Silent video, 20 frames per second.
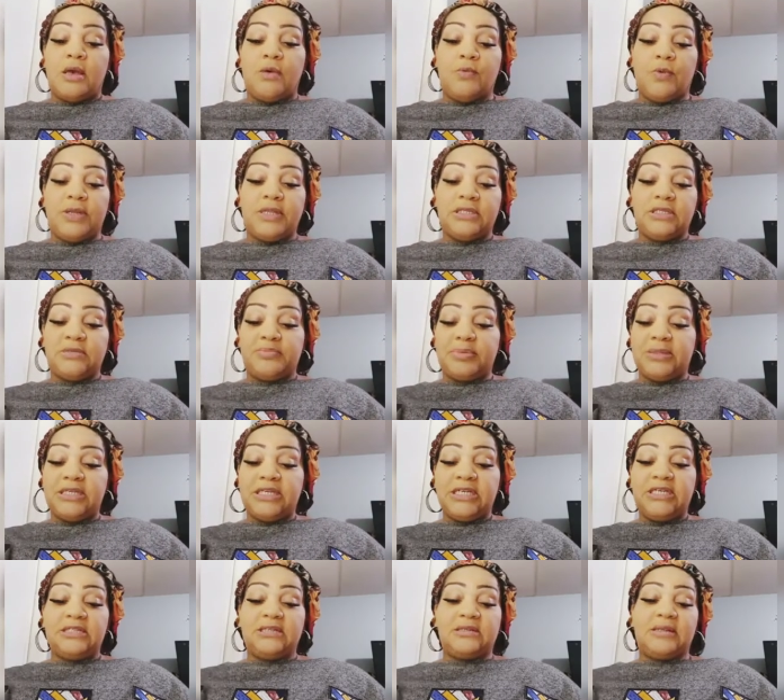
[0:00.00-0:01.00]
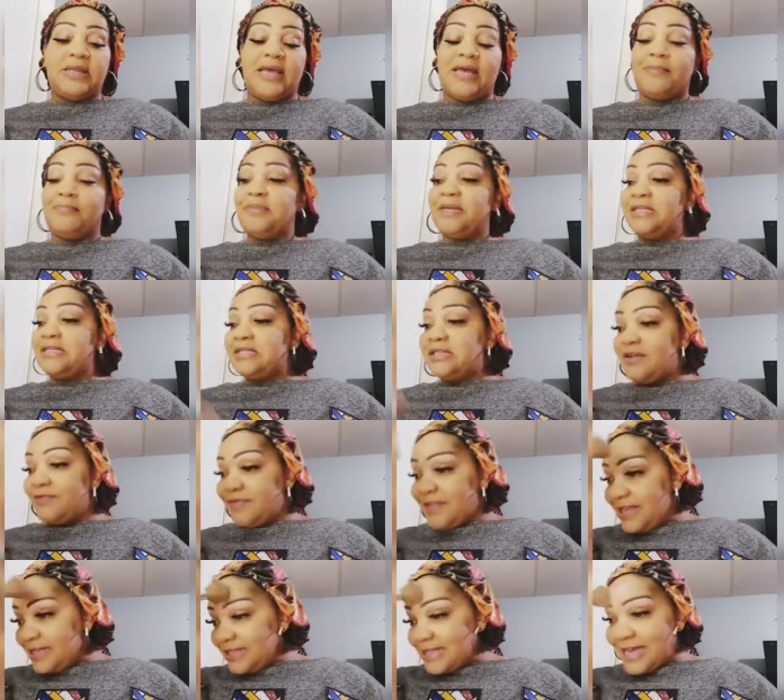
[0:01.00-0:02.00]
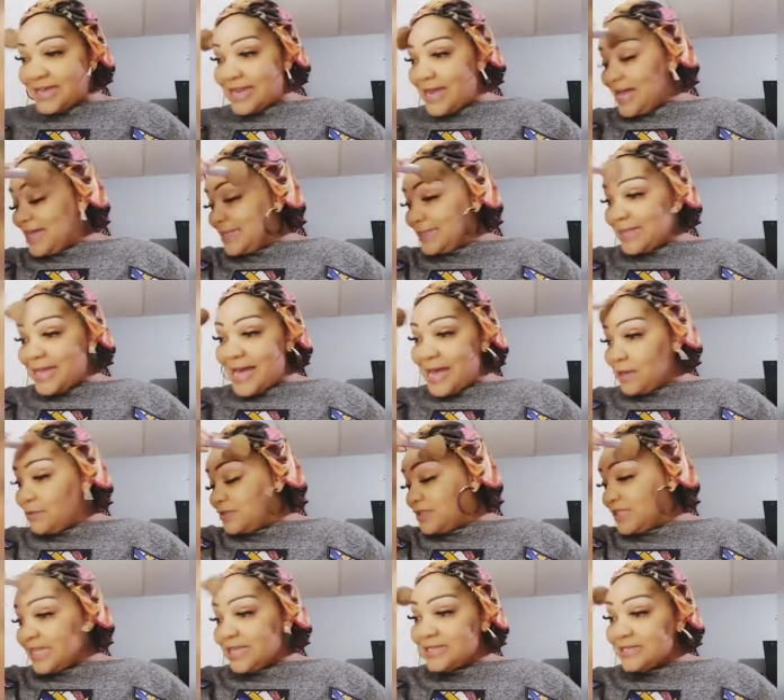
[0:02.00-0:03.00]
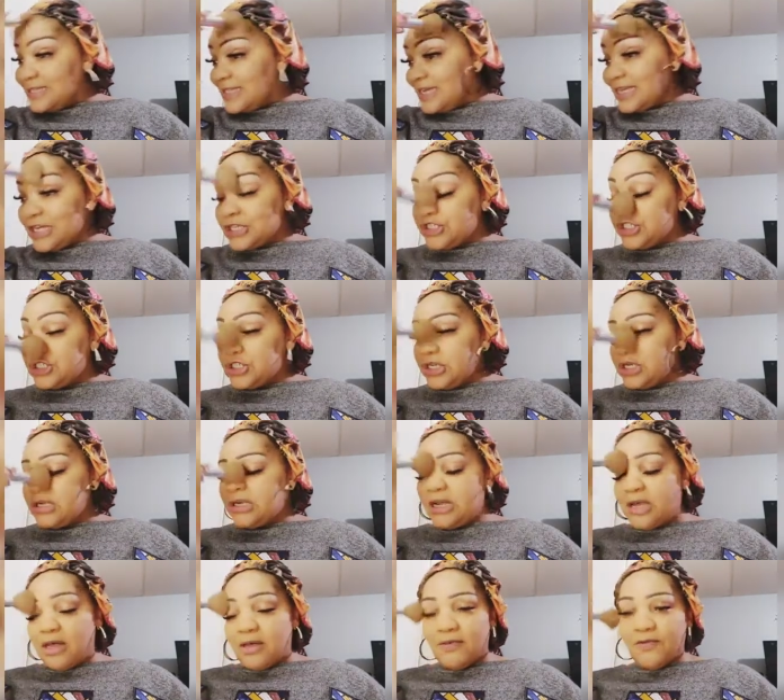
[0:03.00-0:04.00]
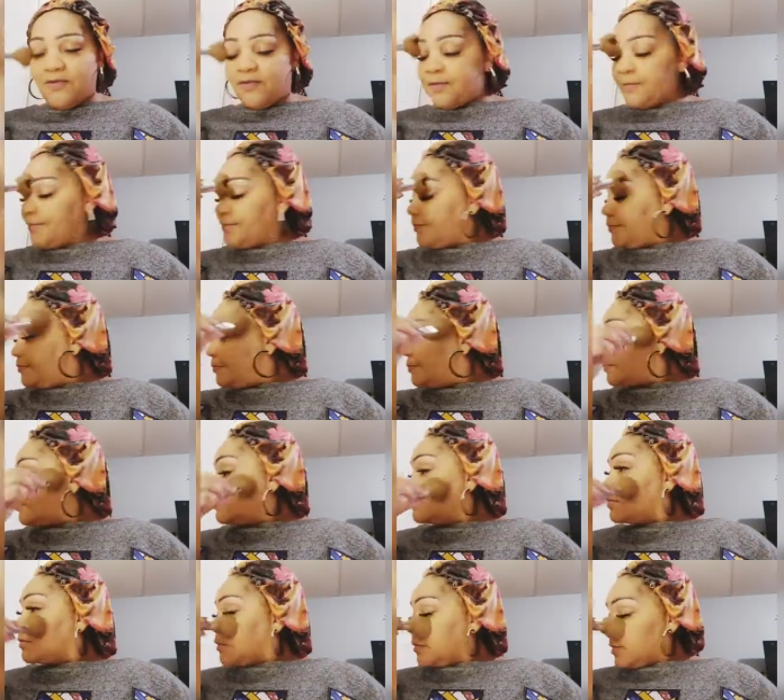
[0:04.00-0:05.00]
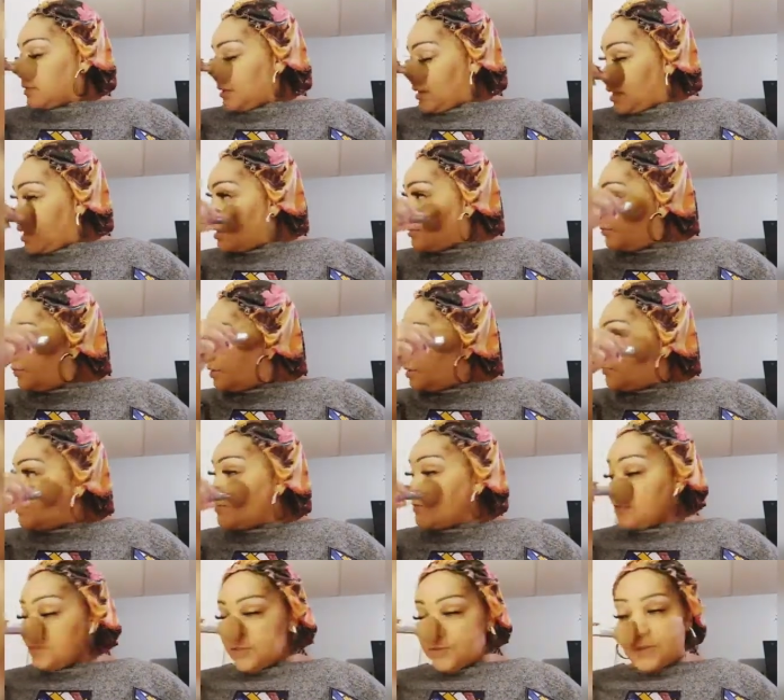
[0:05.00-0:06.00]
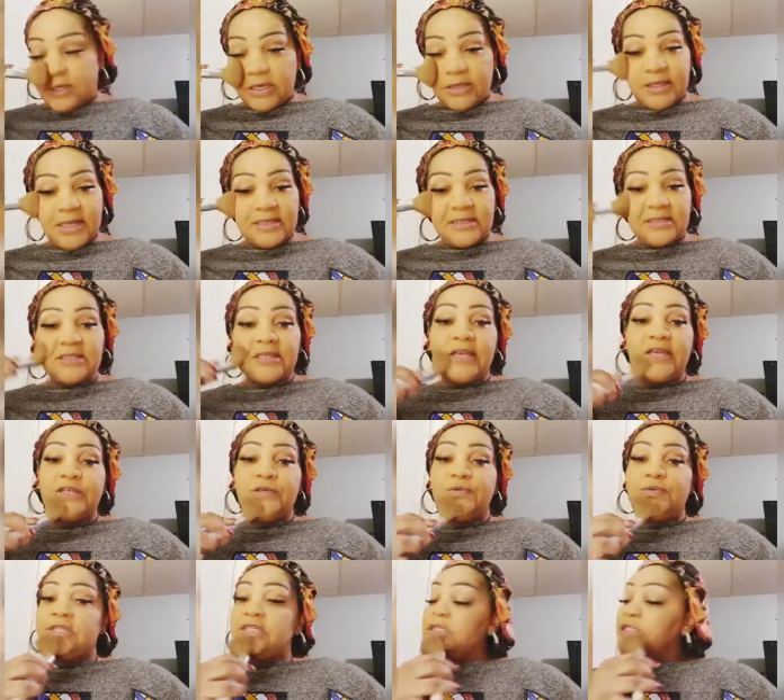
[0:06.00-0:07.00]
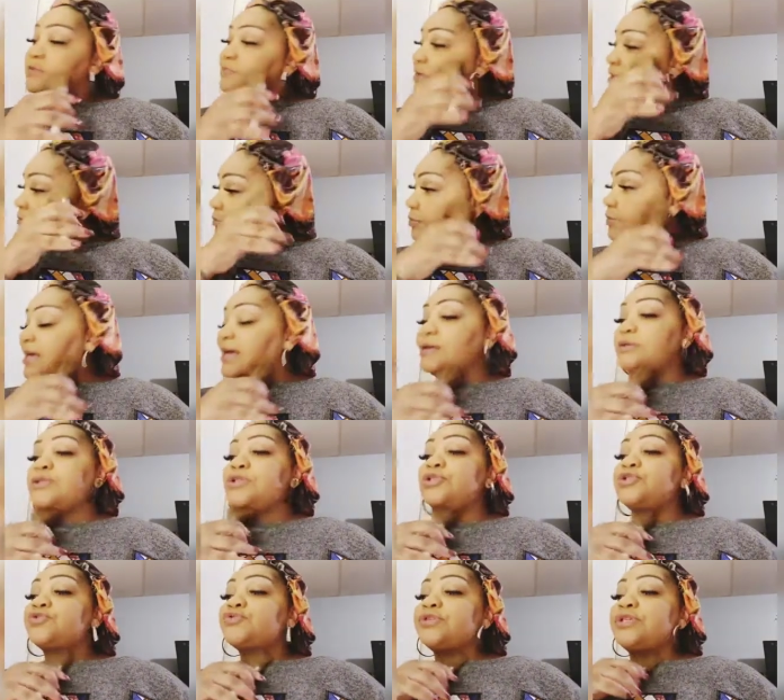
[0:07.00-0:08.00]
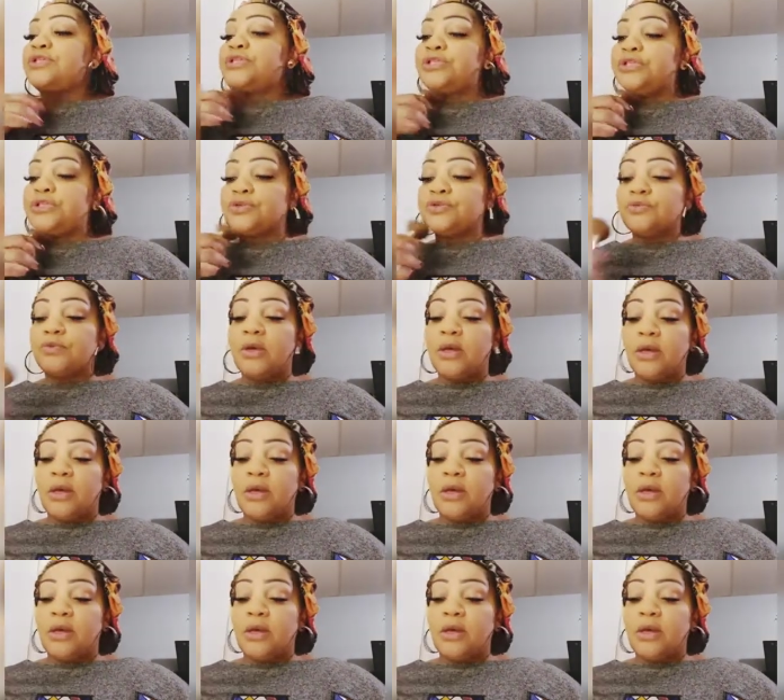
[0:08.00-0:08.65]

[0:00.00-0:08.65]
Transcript: wanting to please and happy and stuff like that, I allowed things that I shouldn't have. And when you hear that saying, you teach people how to treat you,